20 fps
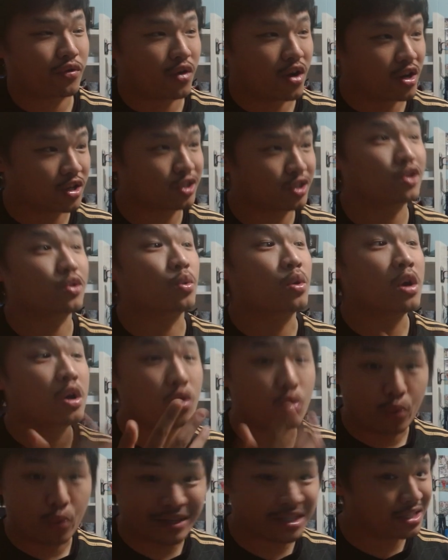Cross too.
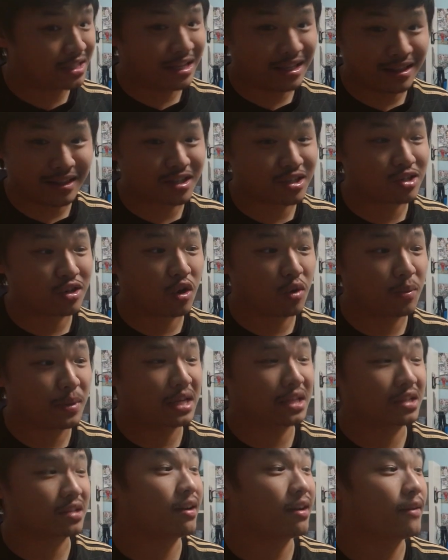We've seen this so
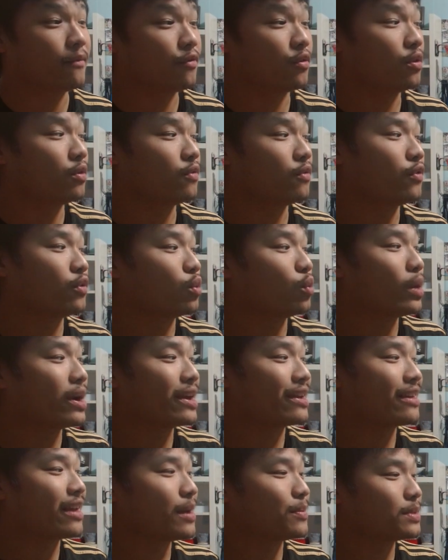many times for the
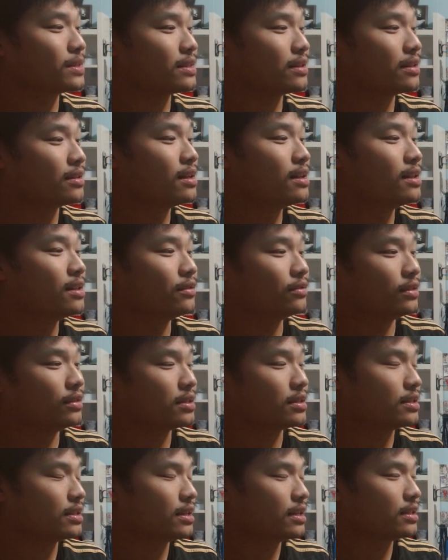Whitecaps
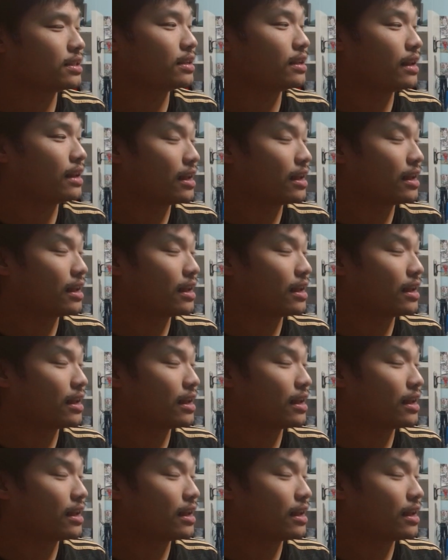this season.